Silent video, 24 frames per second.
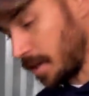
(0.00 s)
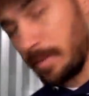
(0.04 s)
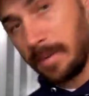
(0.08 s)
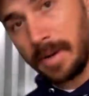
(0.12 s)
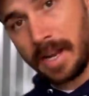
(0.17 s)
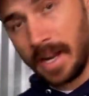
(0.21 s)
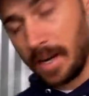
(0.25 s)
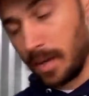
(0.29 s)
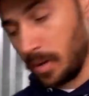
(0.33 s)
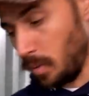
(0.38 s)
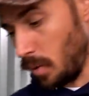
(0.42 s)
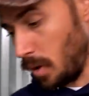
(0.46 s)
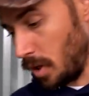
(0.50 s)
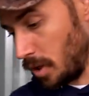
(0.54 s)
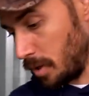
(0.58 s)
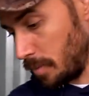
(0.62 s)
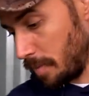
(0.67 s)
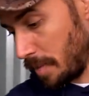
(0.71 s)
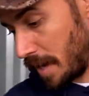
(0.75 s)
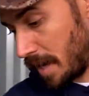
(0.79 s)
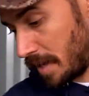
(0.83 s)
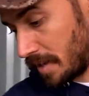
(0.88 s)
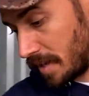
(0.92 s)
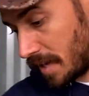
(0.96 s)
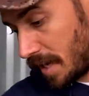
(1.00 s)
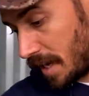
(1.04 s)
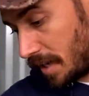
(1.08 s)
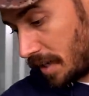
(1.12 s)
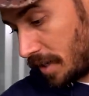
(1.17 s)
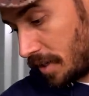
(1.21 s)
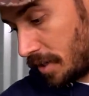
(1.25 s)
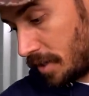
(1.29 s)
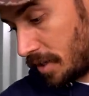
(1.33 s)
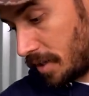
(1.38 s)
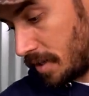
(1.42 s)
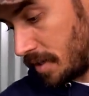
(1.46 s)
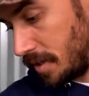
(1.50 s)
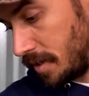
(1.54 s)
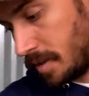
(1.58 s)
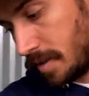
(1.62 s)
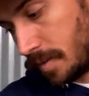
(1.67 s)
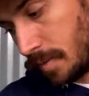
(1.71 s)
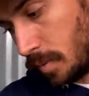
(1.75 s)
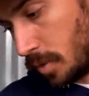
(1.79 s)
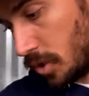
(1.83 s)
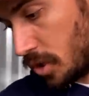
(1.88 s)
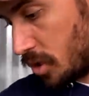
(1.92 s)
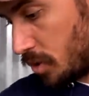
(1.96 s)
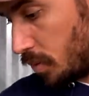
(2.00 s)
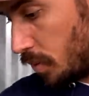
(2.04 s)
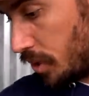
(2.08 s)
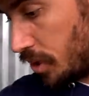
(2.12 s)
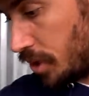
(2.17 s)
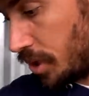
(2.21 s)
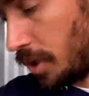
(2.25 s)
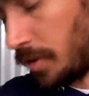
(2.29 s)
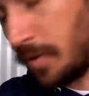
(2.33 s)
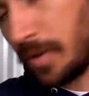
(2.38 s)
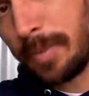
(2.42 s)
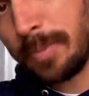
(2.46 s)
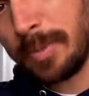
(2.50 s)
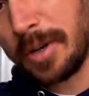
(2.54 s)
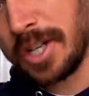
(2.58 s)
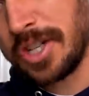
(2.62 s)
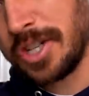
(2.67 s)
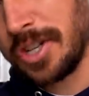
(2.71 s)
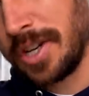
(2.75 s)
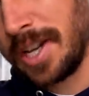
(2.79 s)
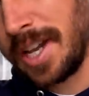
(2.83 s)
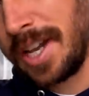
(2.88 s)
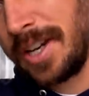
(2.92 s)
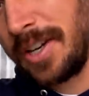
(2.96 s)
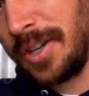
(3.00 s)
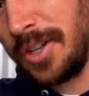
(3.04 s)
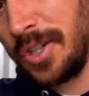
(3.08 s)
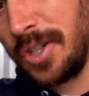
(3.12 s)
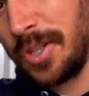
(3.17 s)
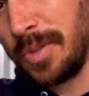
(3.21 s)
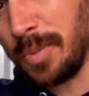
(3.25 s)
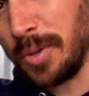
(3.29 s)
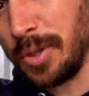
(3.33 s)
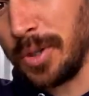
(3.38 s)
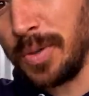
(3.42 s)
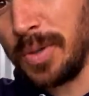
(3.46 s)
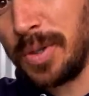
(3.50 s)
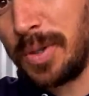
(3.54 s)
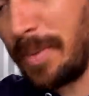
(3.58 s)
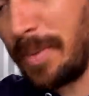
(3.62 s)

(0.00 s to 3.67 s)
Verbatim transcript: coming out of the water bath canner. We're switching over the pressure canners. We're doing